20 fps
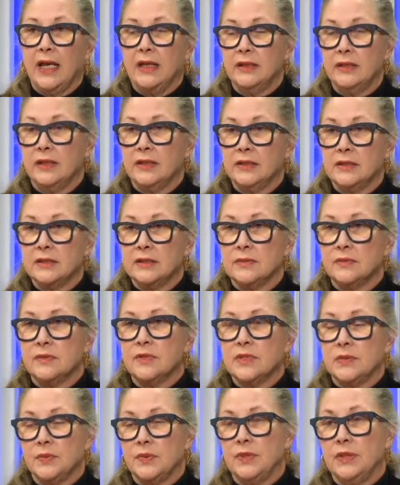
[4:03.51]
I
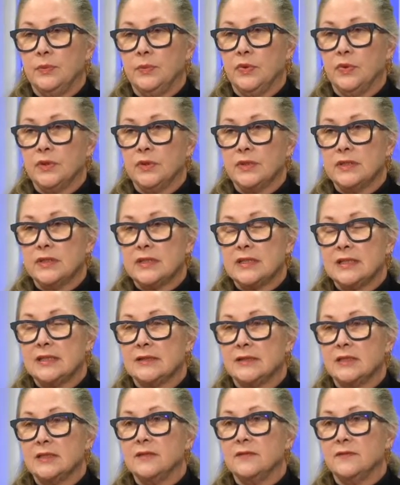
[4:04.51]
think, to people
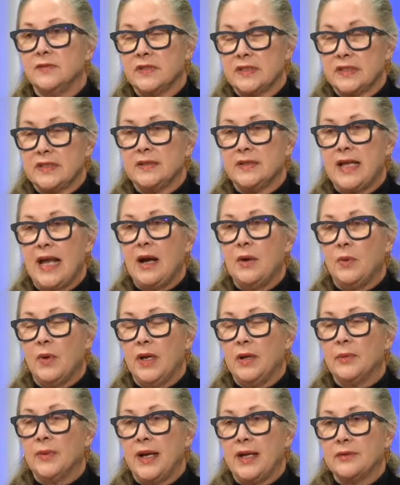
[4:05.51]
to visit that
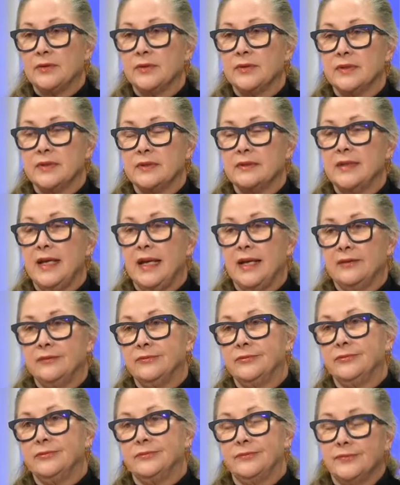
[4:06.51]
way rather than
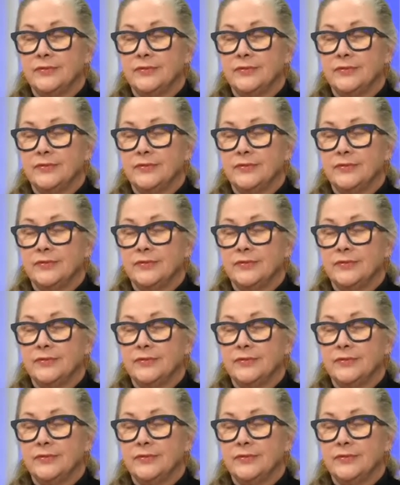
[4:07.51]
have